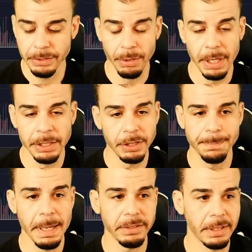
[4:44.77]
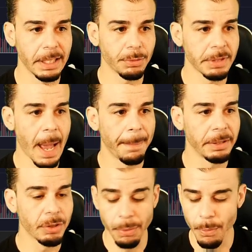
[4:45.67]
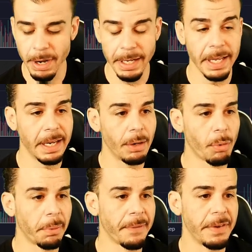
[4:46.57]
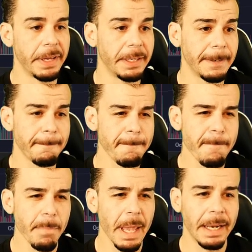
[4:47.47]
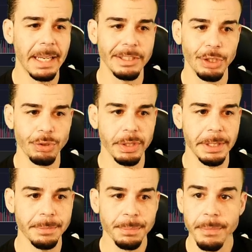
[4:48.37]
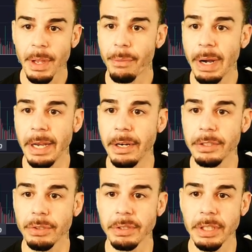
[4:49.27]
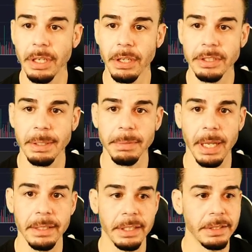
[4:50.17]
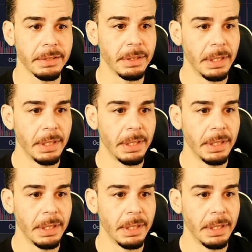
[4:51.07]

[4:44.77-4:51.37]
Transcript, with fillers: So it's just basically that's what's happening. So we want to get in where we fit in, and that is usually right here. So it's going to look something like this.